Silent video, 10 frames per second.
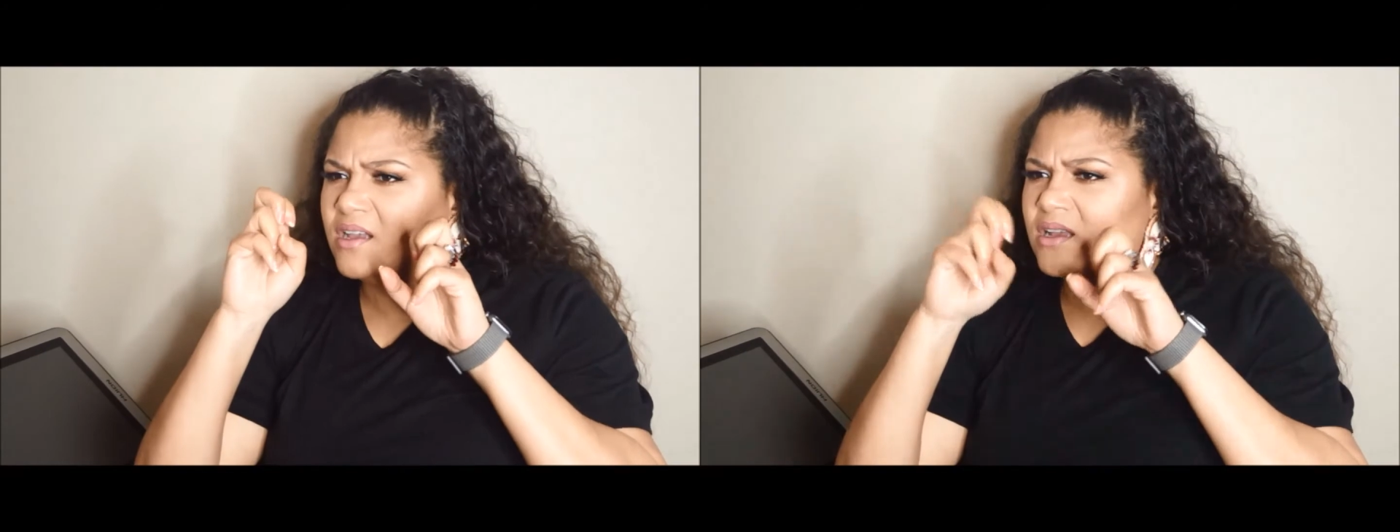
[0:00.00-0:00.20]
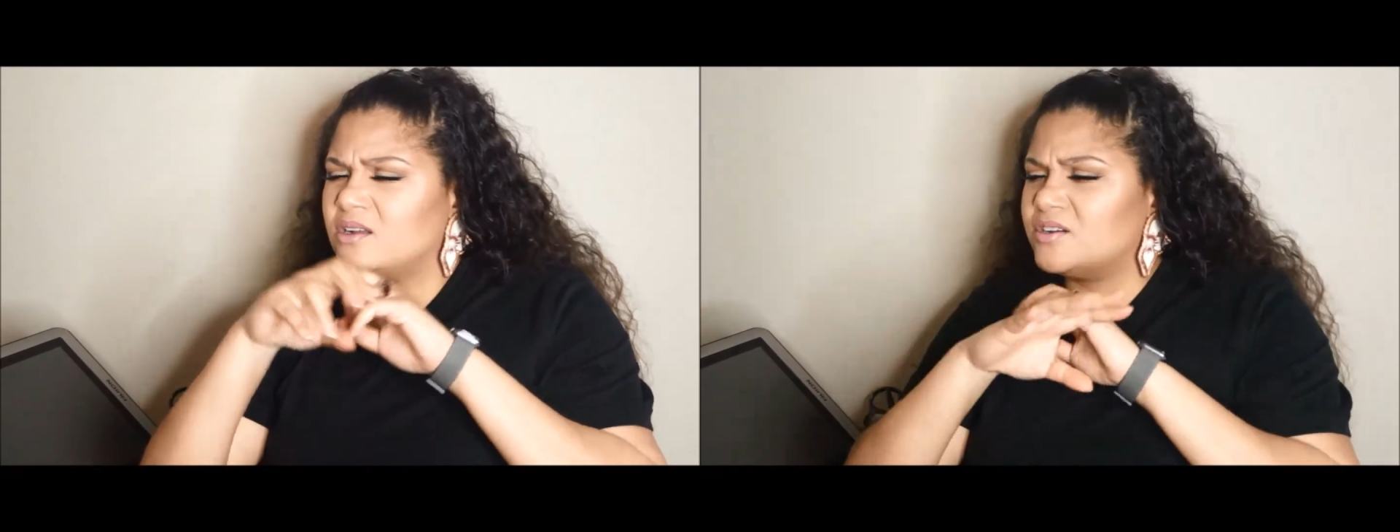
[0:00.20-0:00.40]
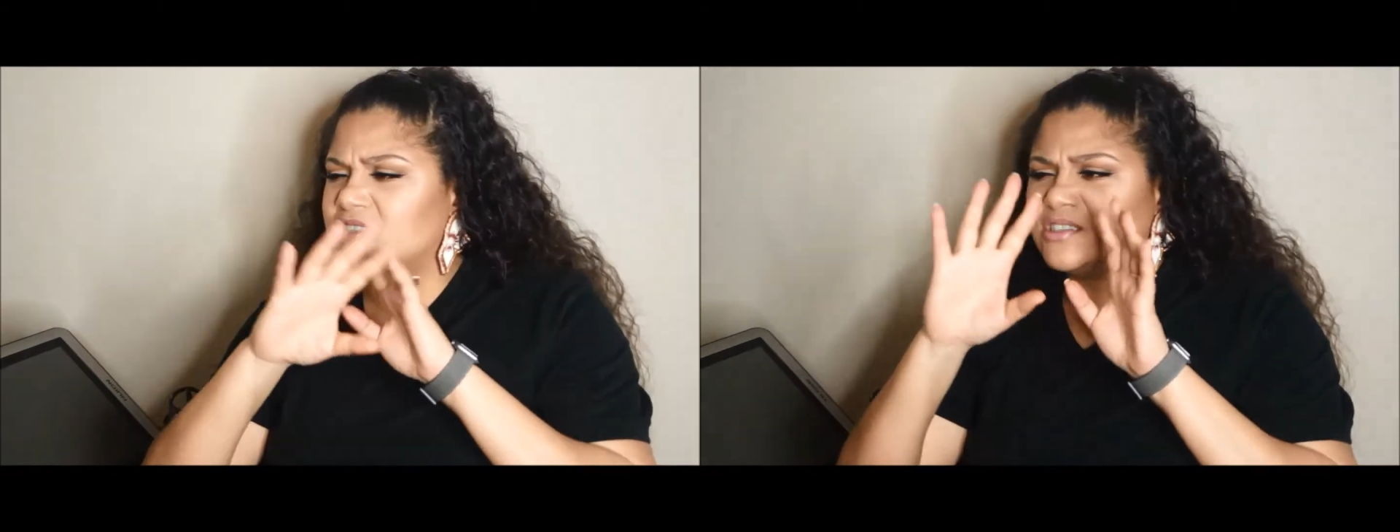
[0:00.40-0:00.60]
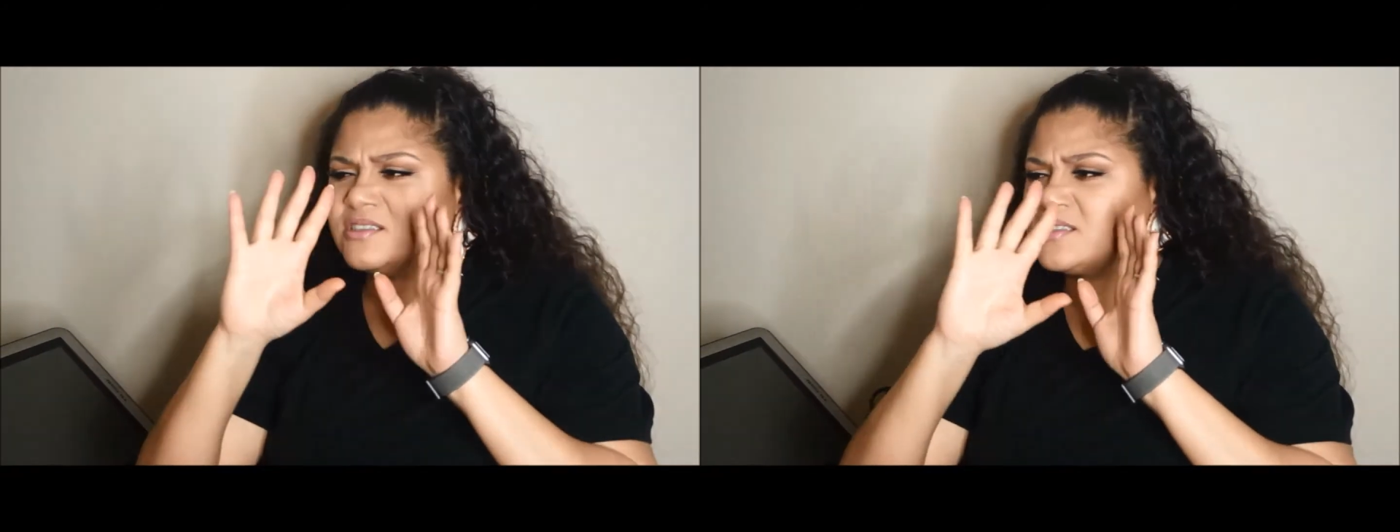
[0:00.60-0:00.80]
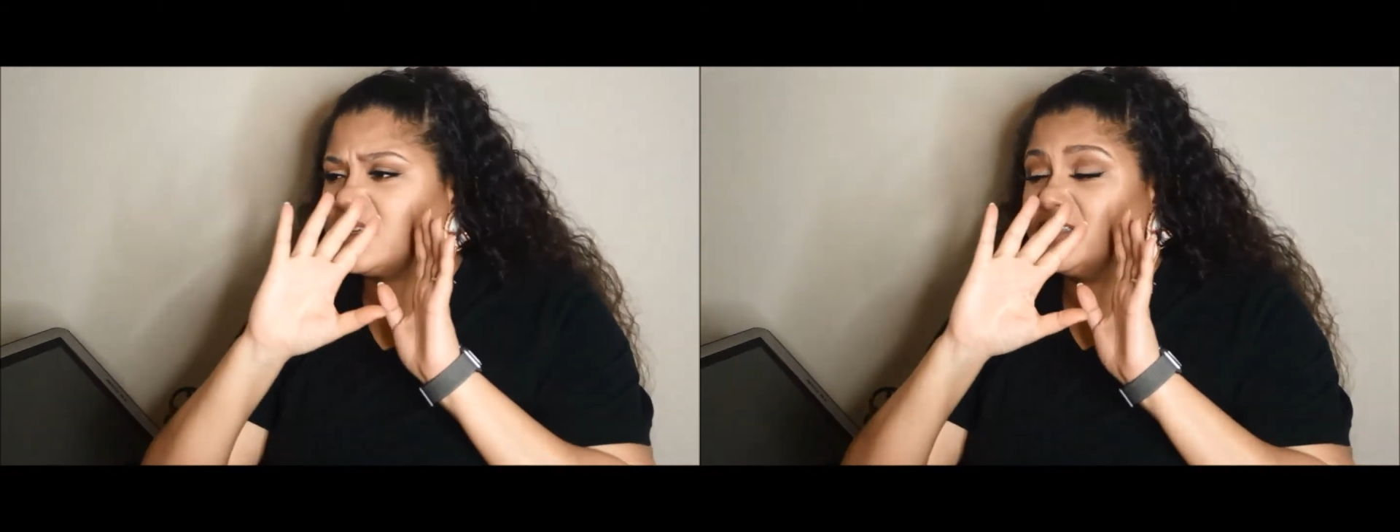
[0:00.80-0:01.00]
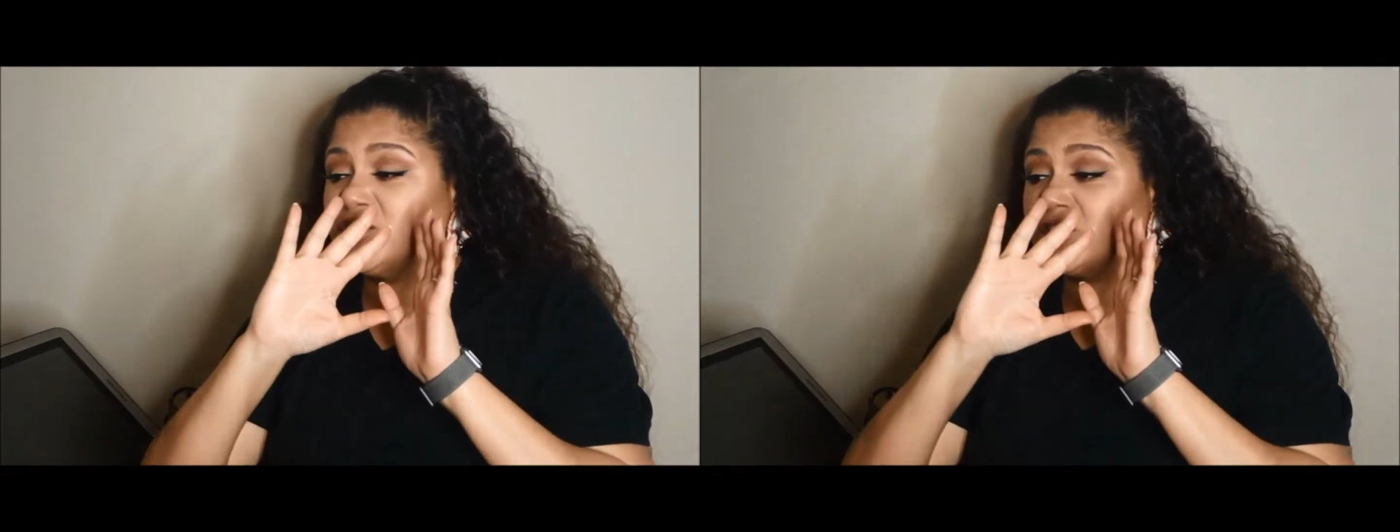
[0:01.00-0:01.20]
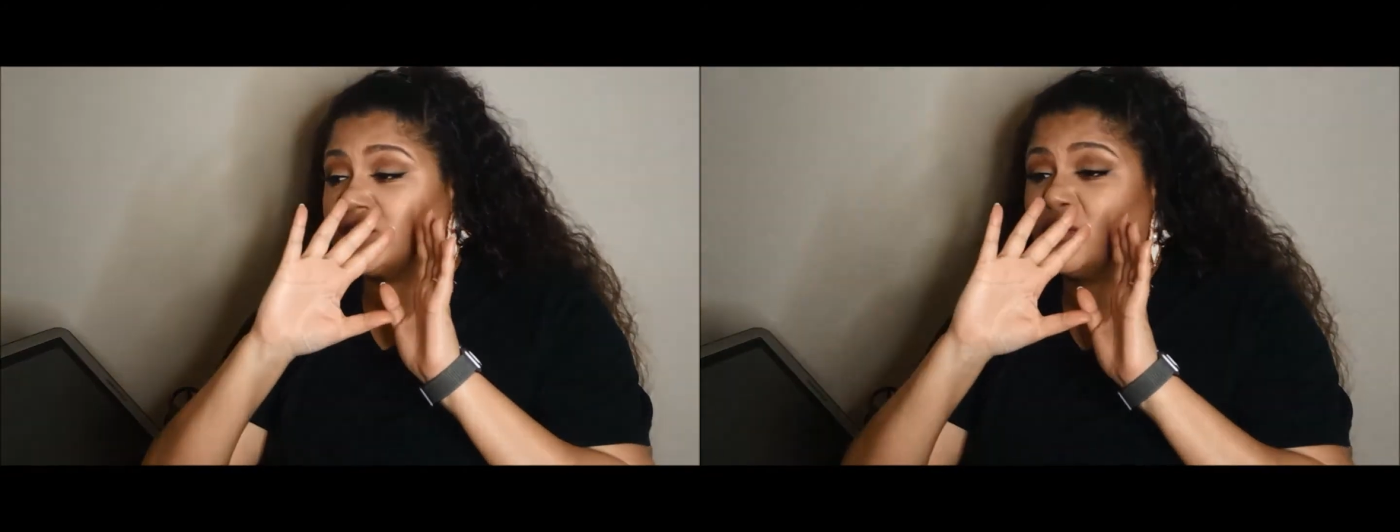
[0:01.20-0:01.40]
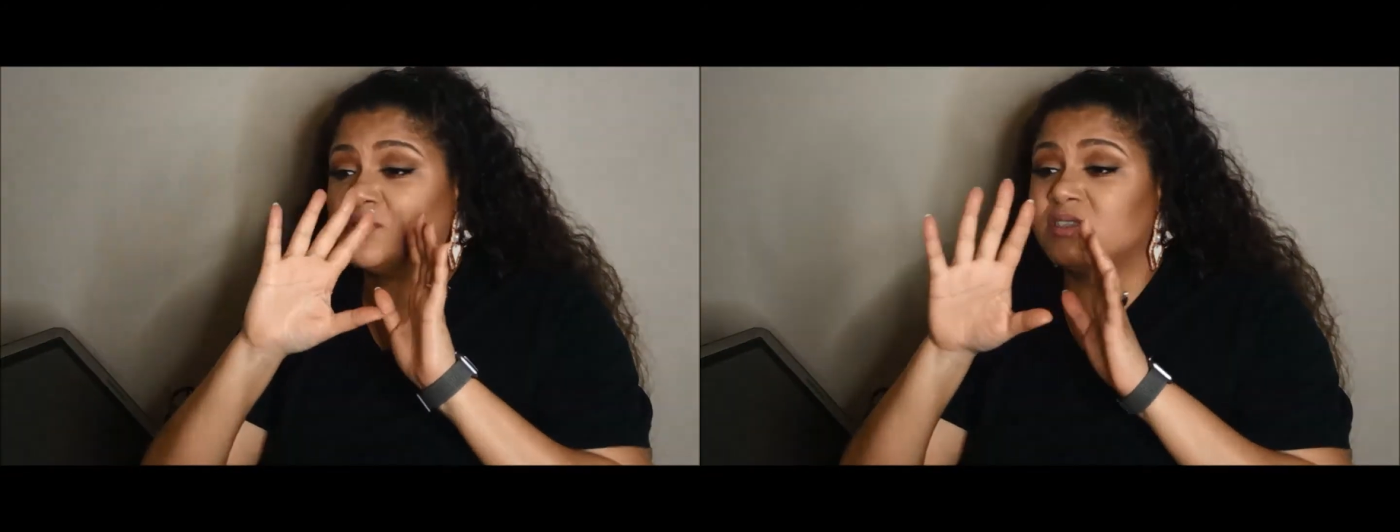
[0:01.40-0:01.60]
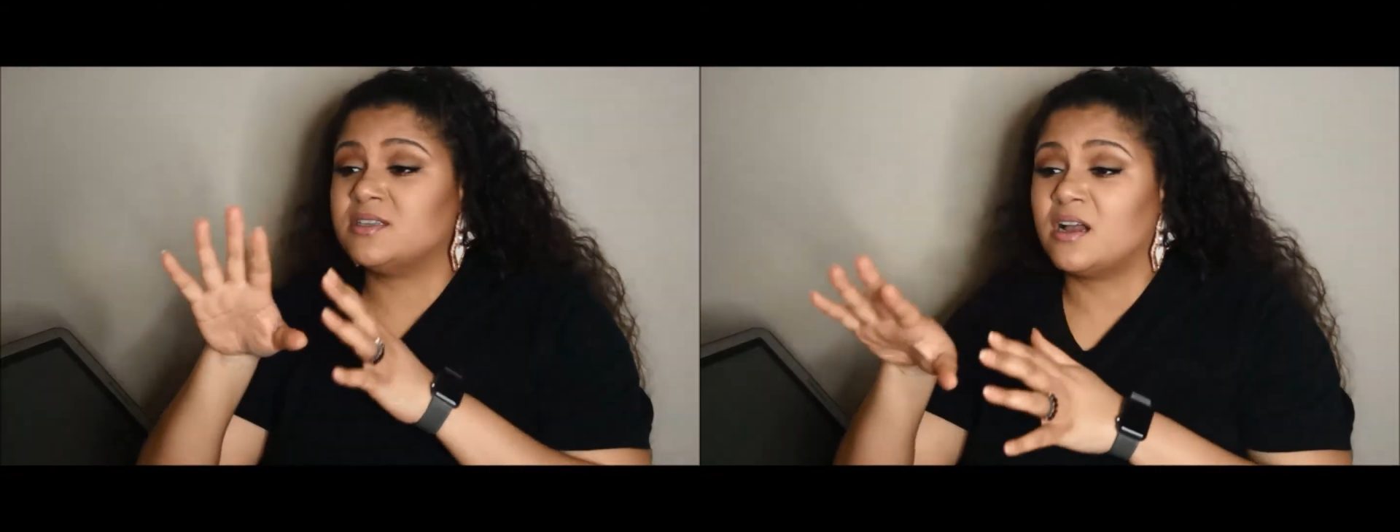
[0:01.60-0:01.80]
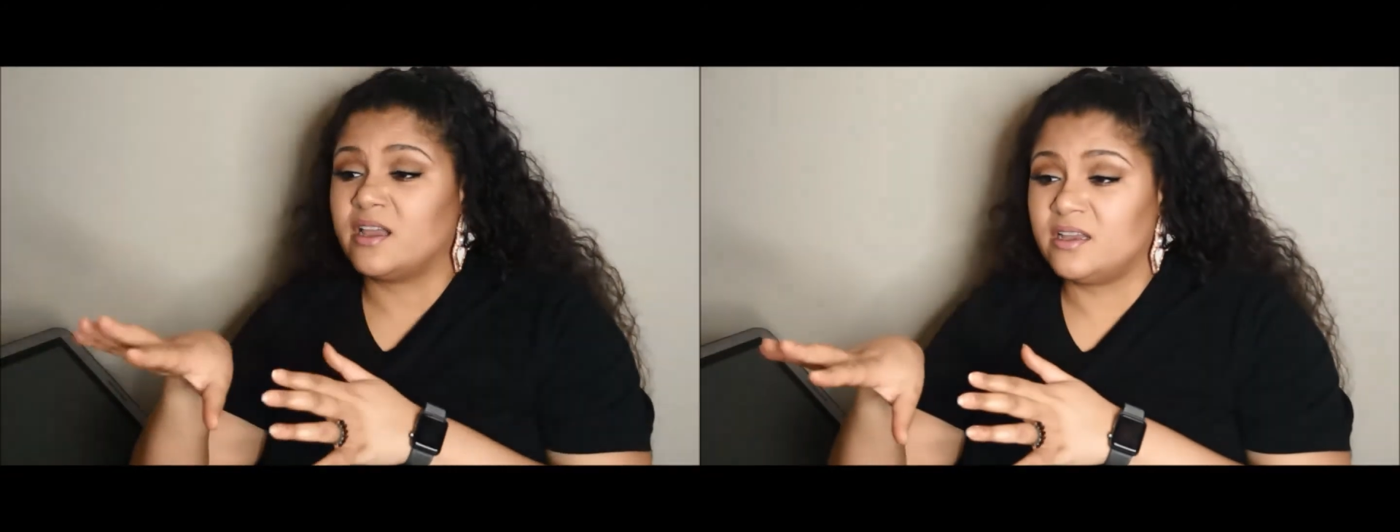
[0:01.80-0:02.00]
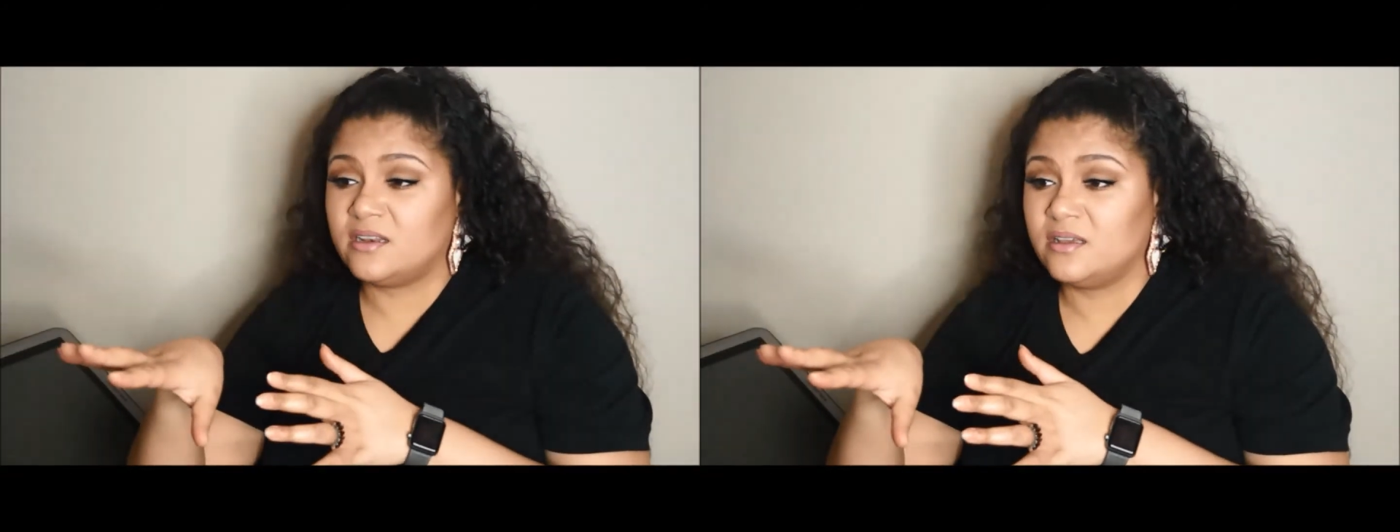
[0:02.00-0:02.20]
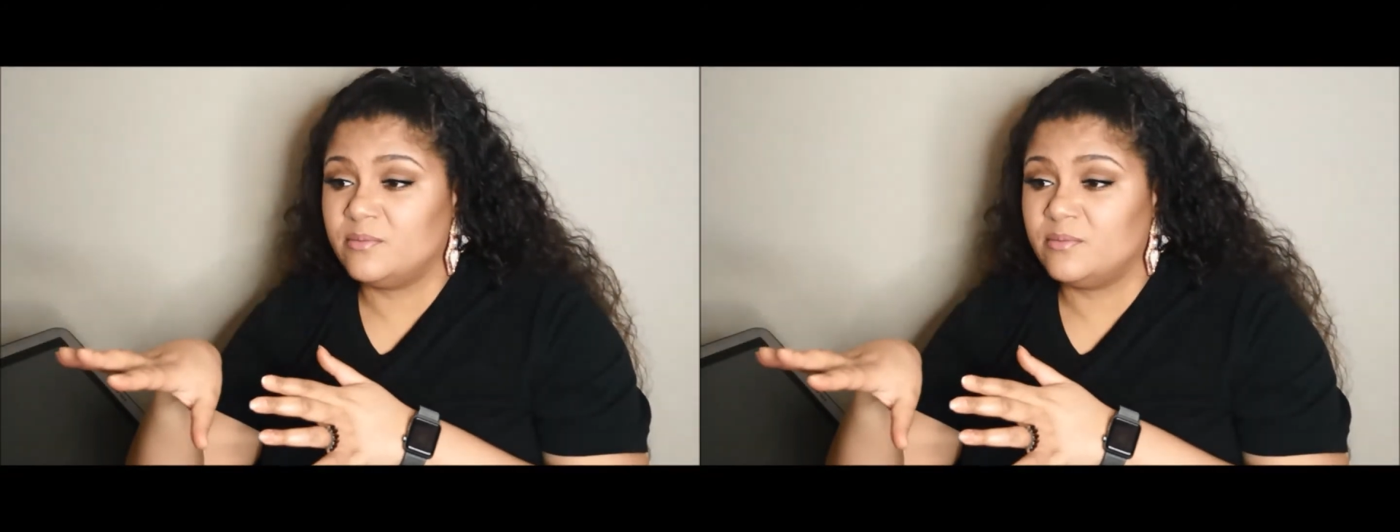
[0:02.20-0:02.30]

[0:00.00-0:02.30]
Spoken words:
Christians can just go suck it,